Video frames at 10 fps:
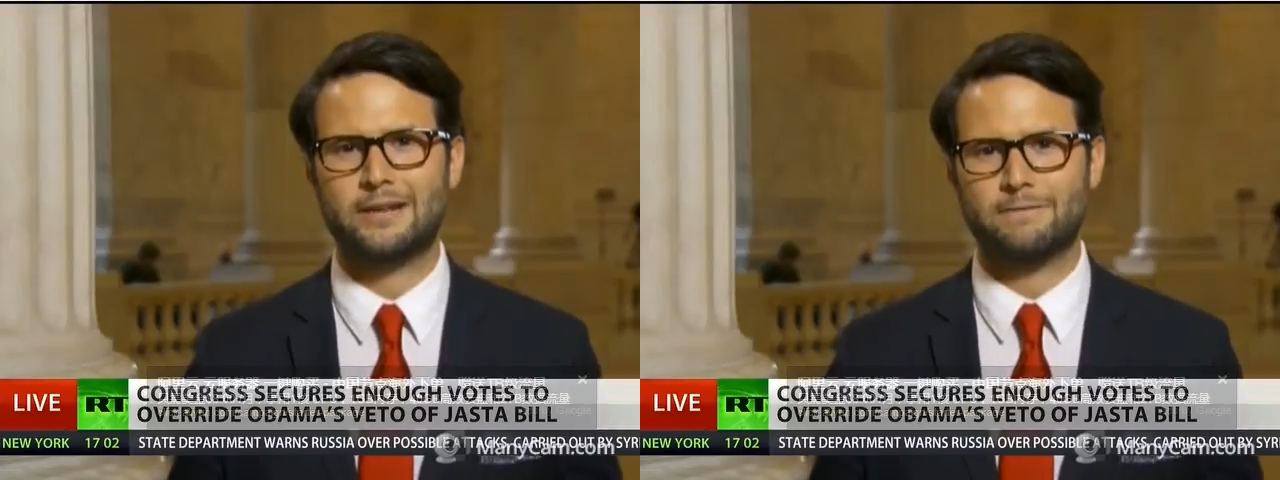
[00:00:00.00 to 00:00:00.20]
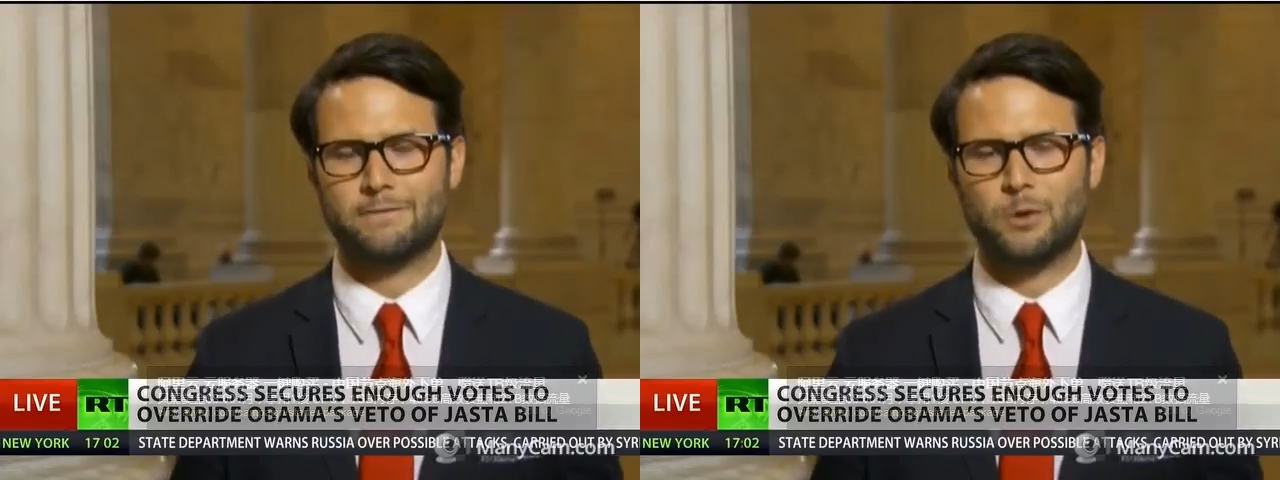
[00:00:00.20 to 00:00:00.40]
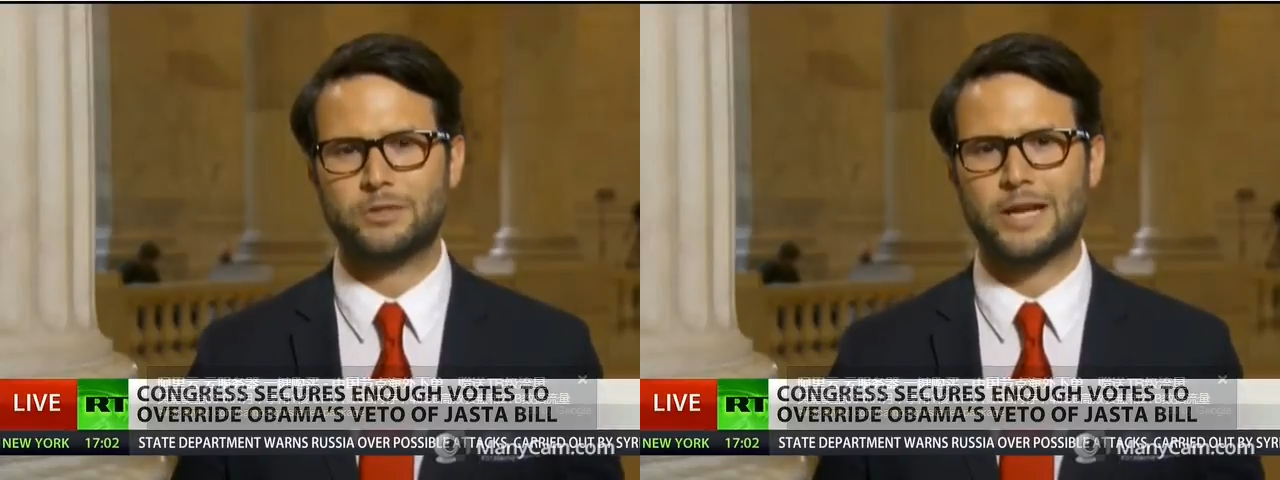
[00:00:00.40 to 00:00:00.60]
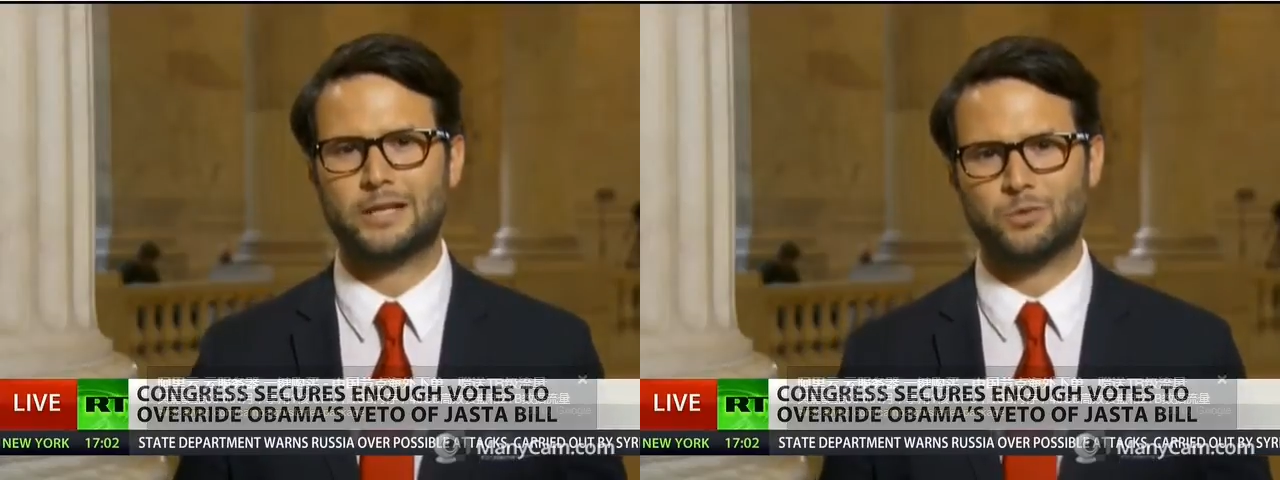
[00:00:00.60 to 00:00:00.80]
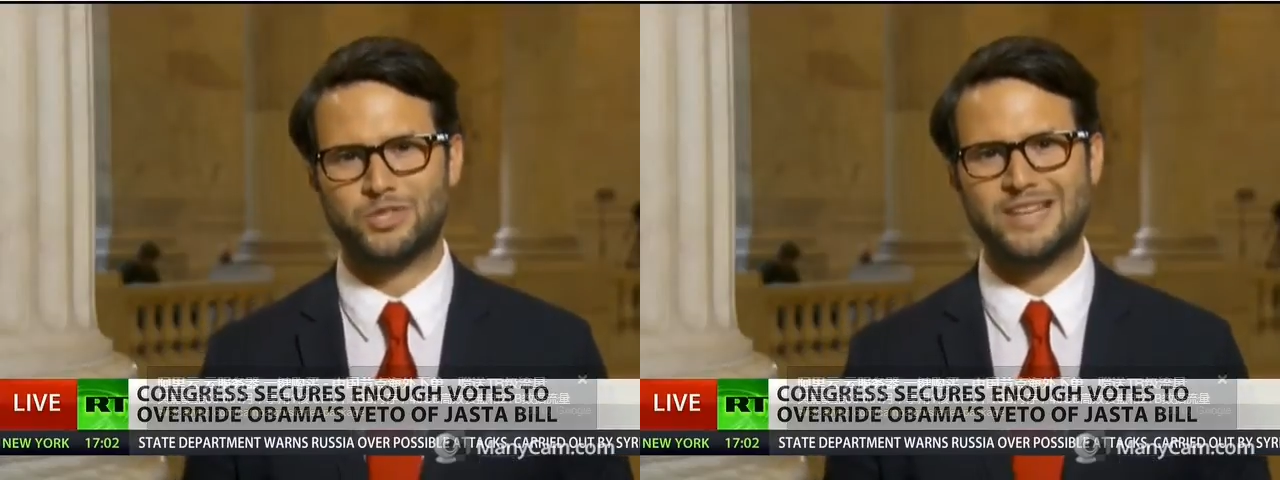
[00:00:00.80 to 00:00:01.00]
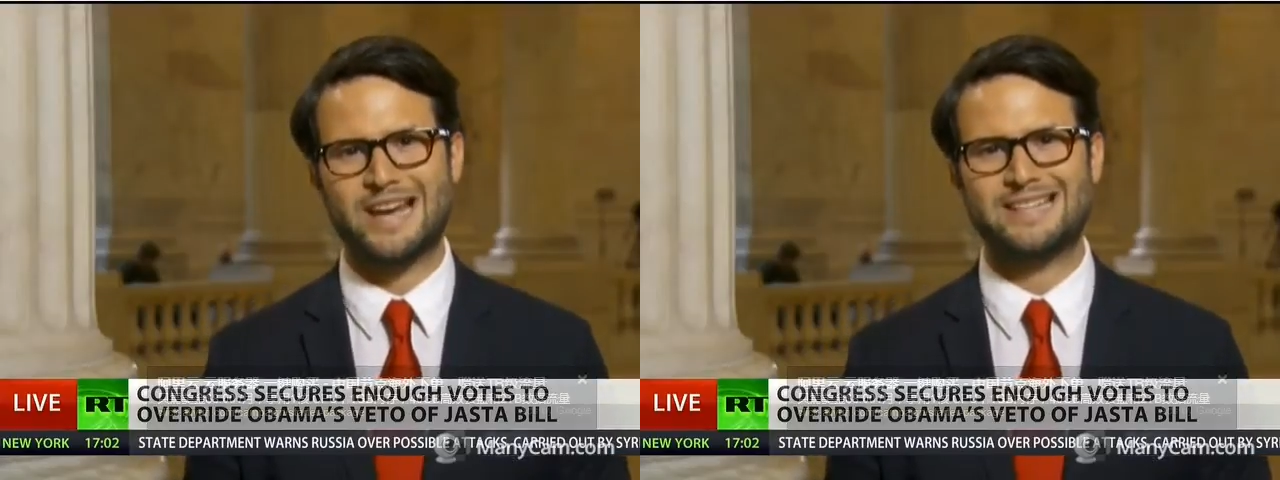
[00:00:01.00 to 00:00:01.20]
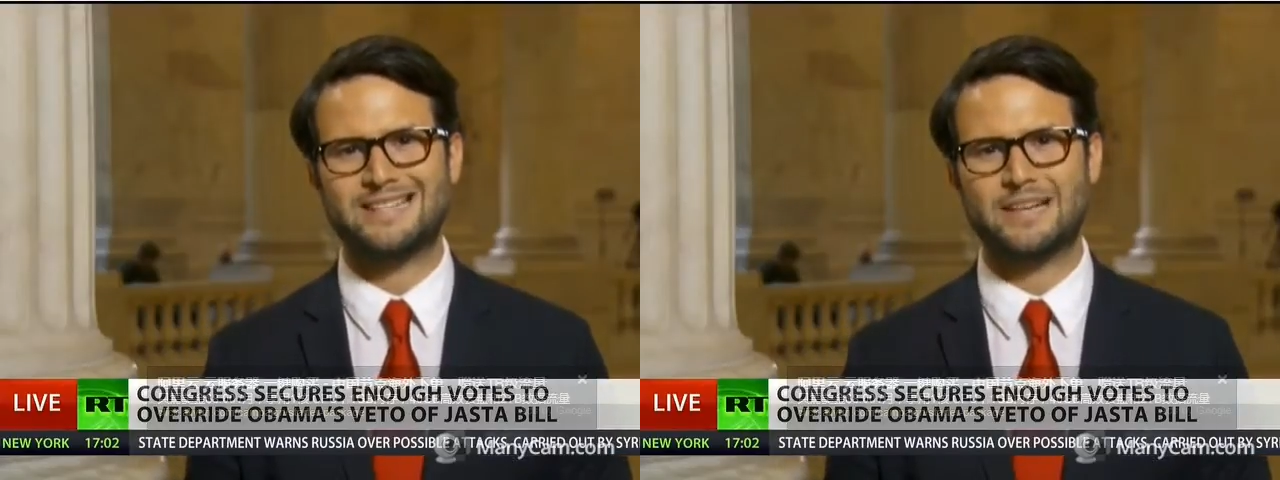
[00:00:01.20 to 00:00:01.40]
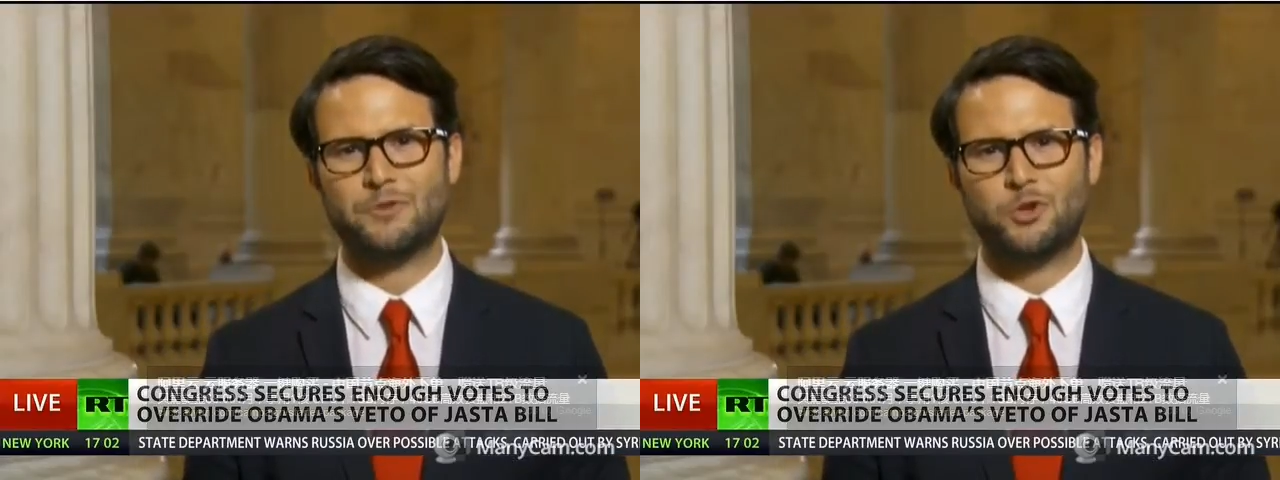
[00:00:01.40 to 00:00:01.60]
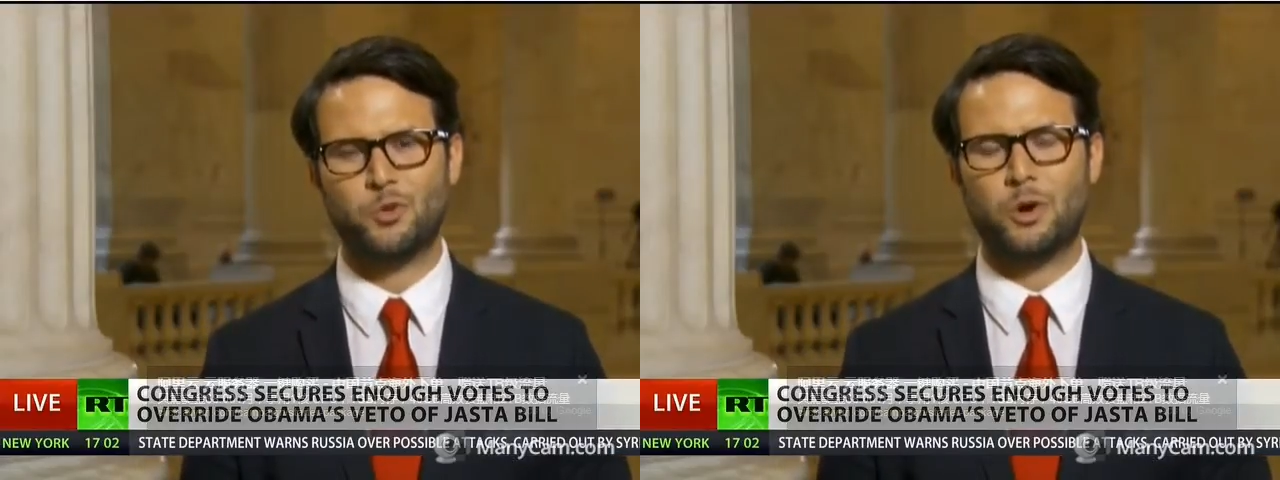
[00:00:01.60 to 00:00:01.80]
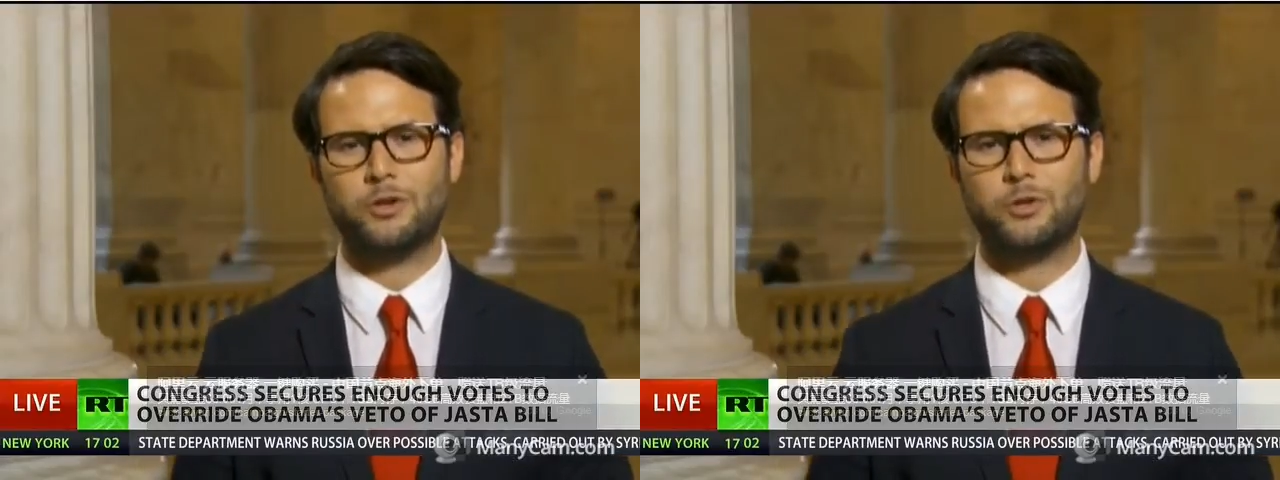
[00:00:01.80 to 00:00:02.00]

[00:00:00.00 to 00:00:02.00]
that vote tally was 97-1.